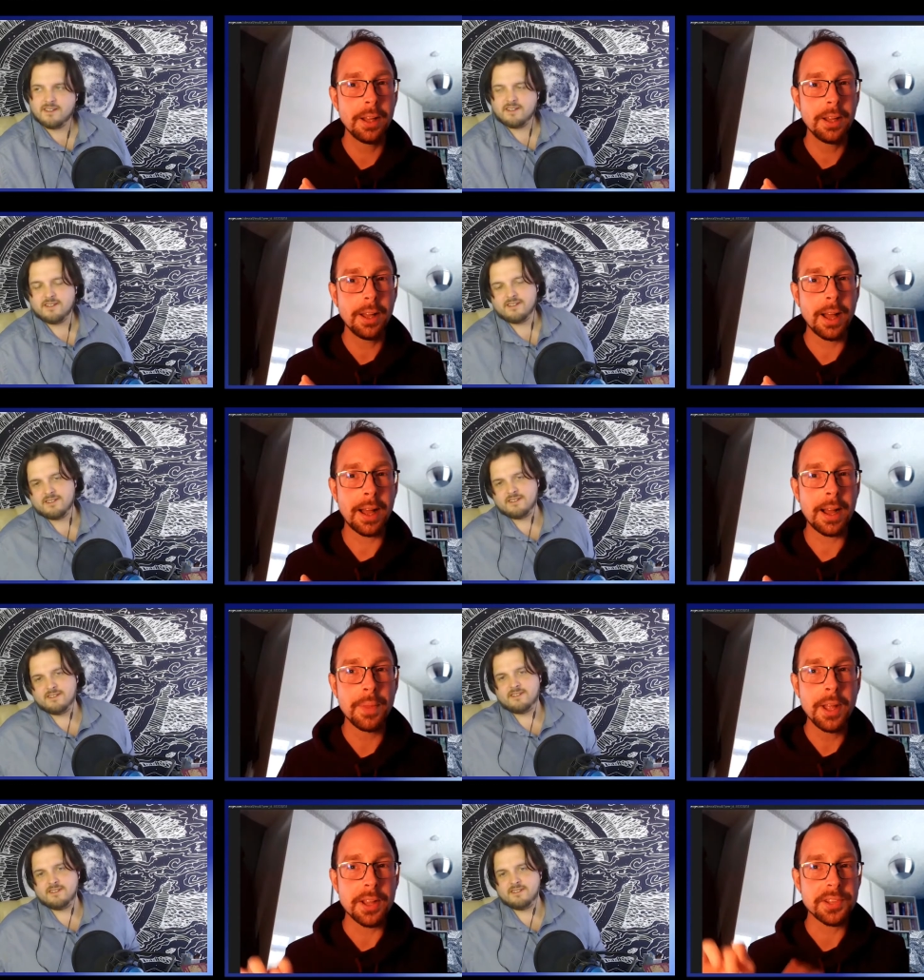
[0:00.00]
Speaker 1: uh,
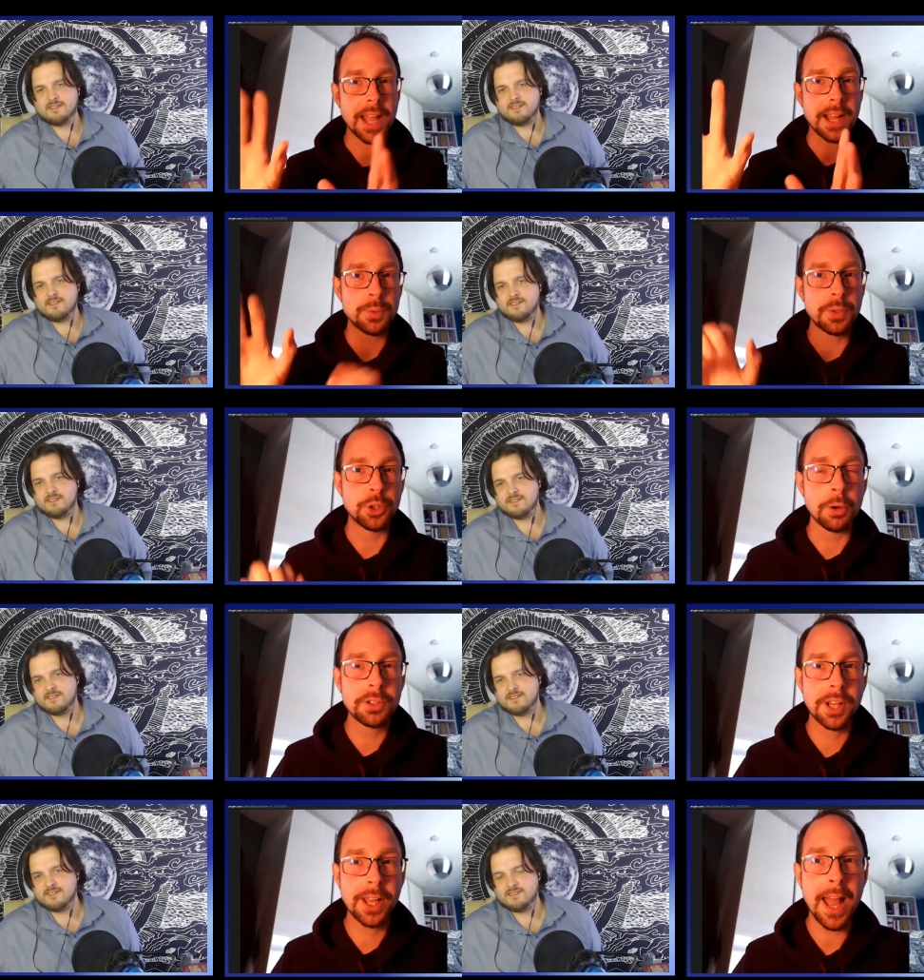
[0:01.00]
sex with George
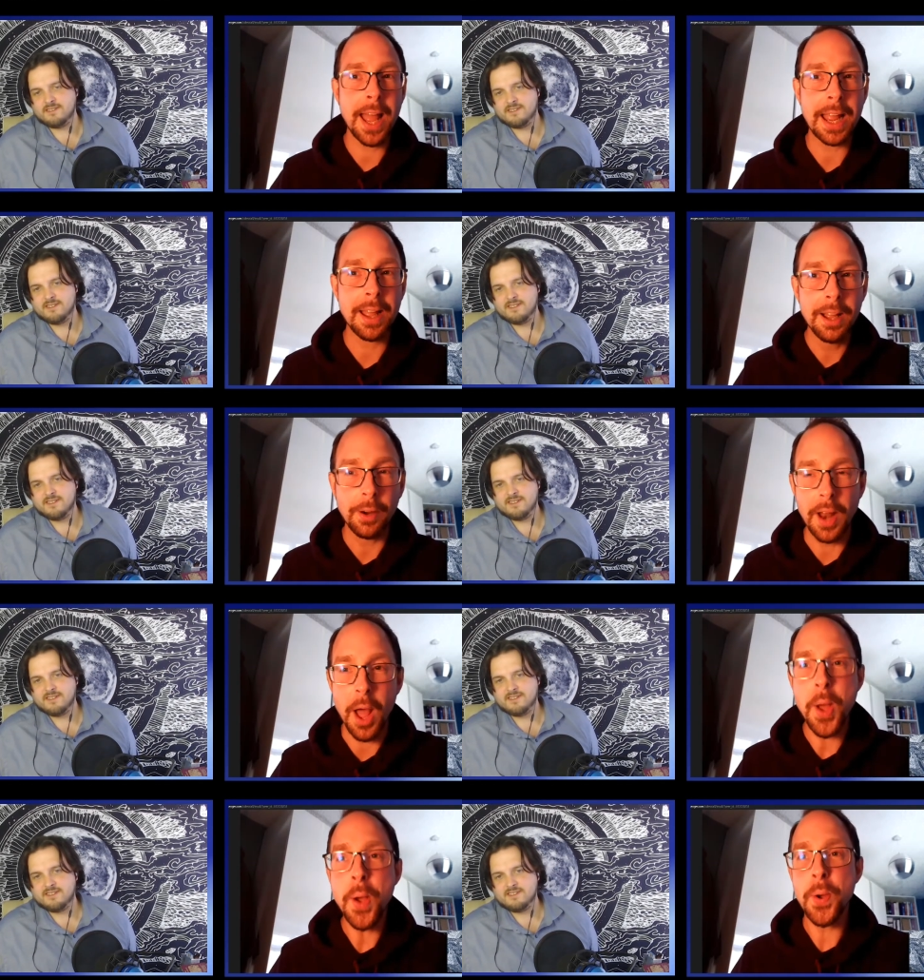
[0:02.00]
Takei. With
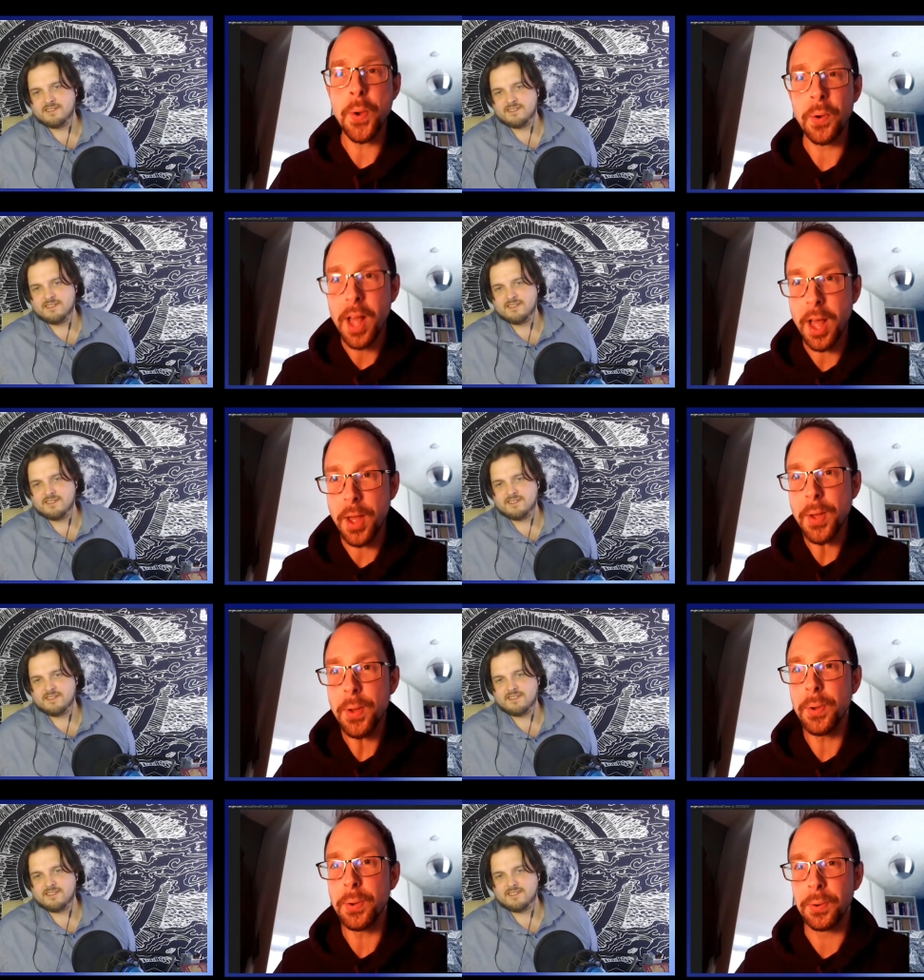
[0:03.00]
ooh,
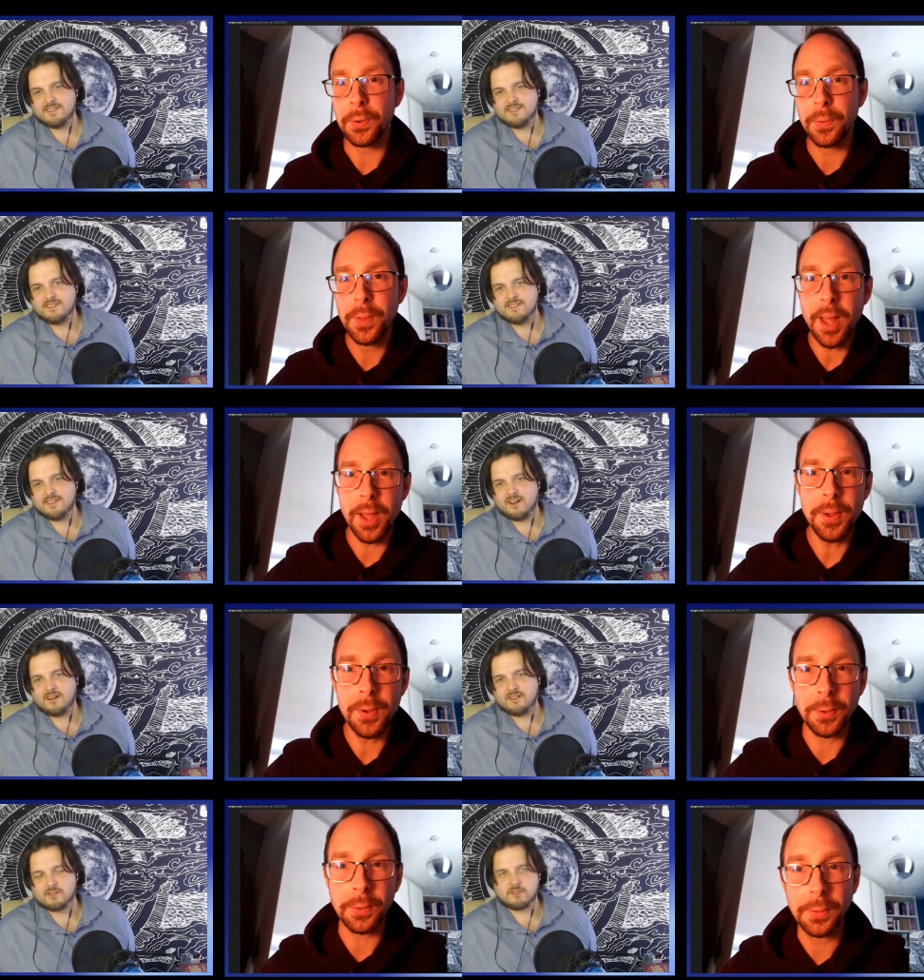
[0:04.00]
ooh.
Speaker 2: Oh, ooh.
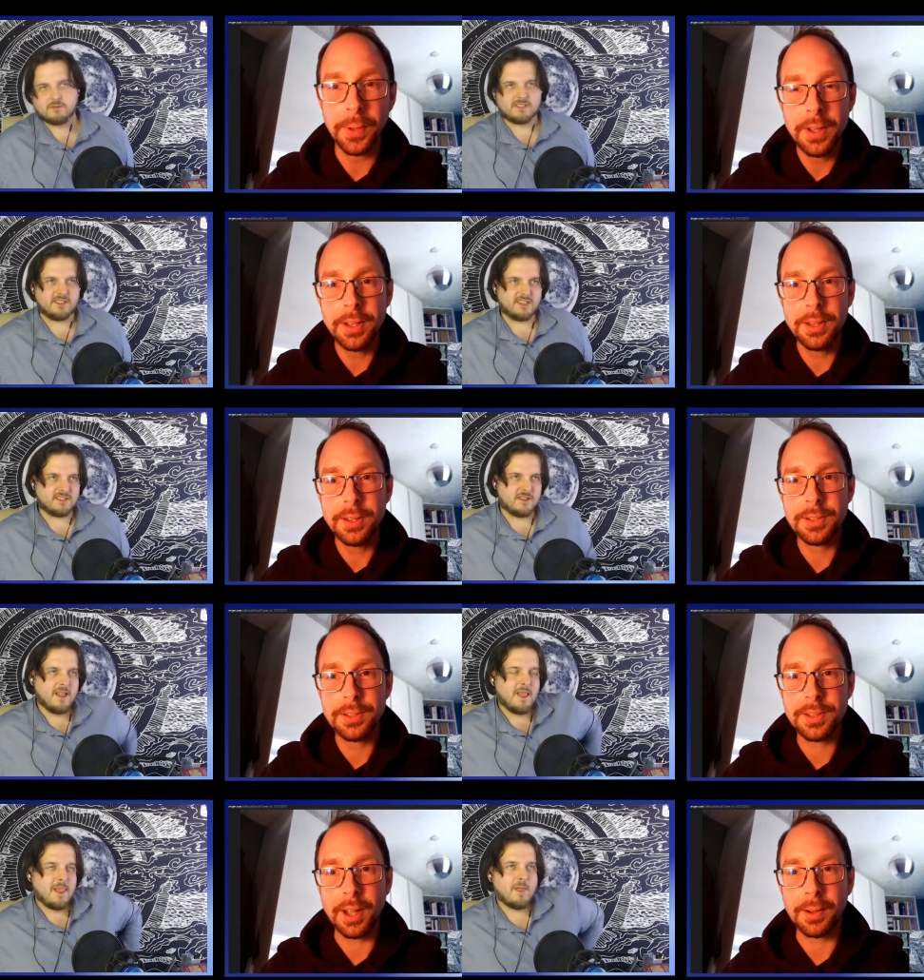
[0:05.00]
Oh, so it's always like the,
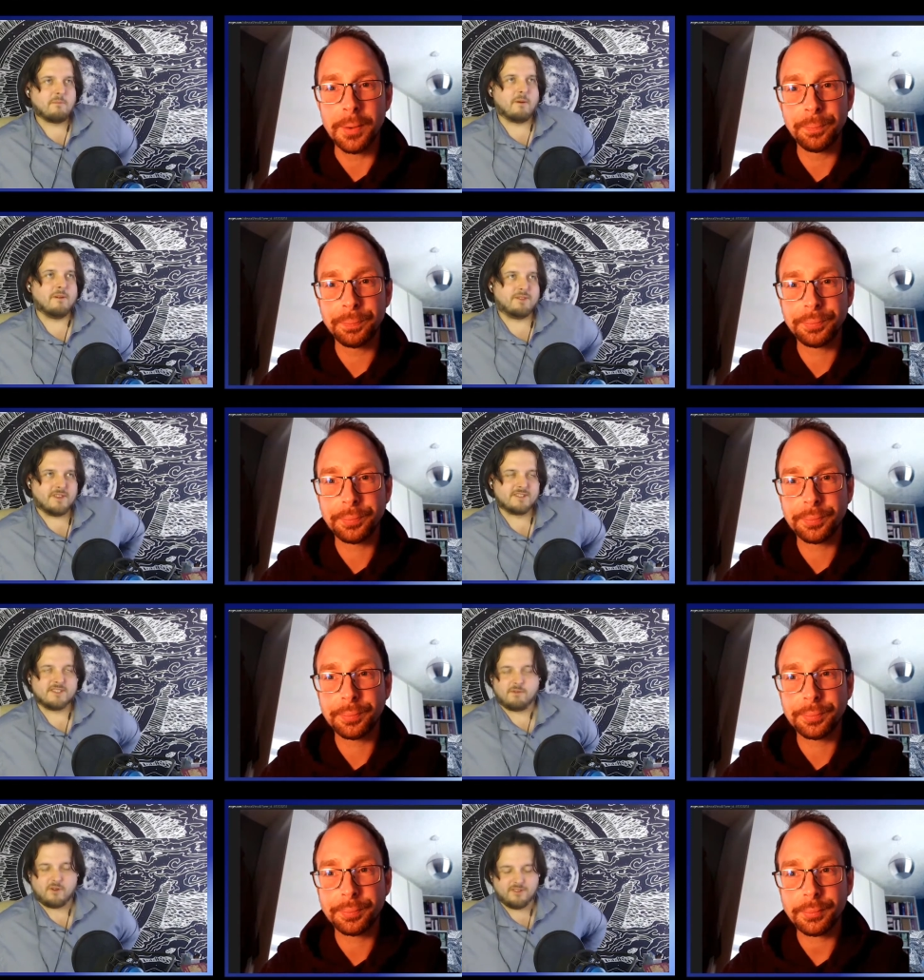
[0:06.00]
probably things that
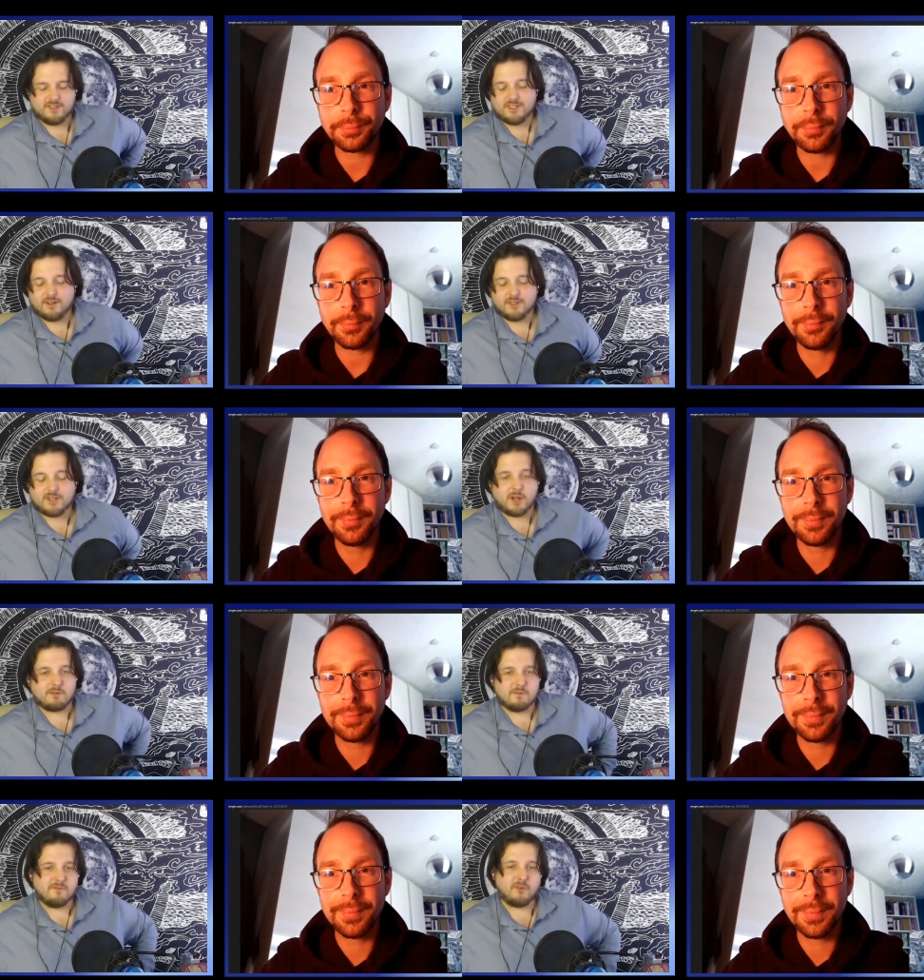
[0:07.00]
were on the on the cutting
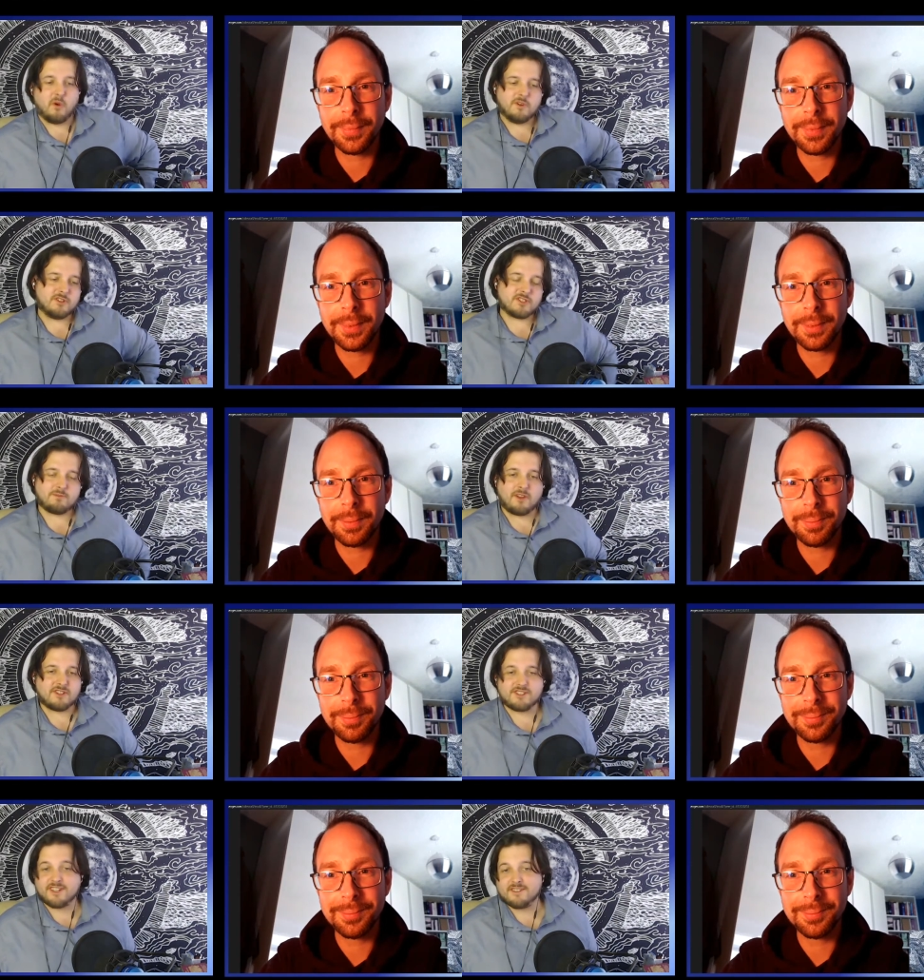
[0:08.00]
room floor we just
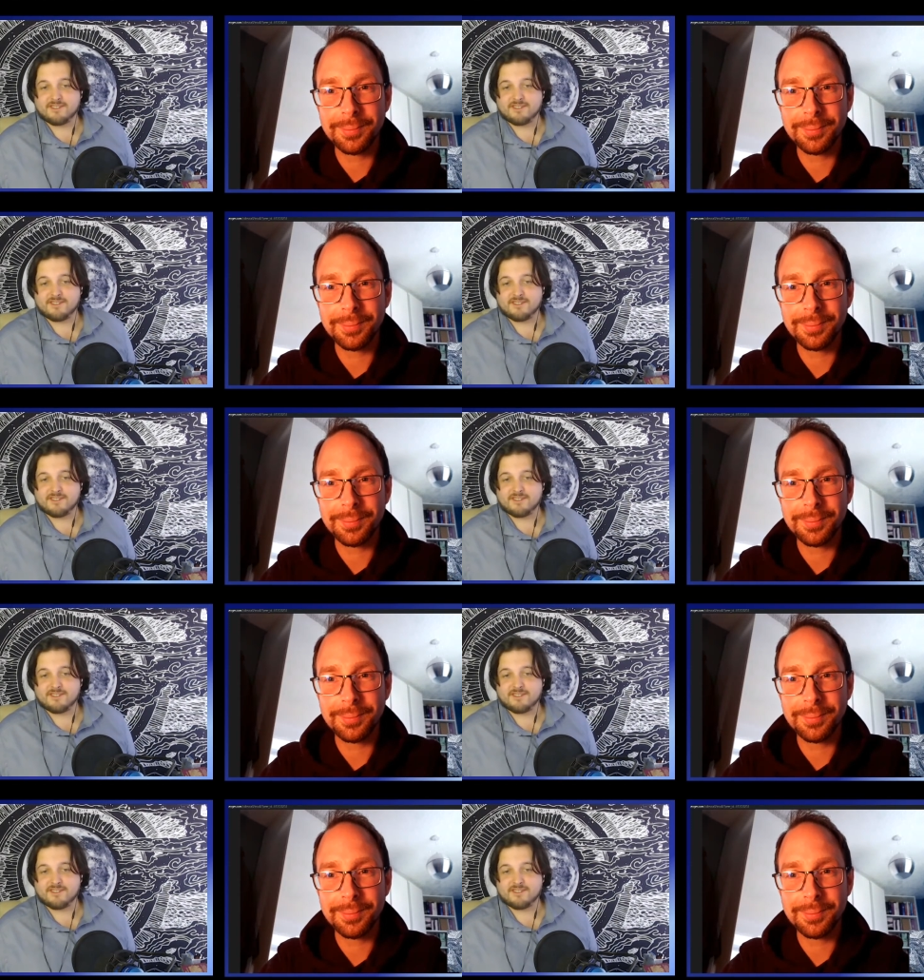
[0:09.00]
spliced together.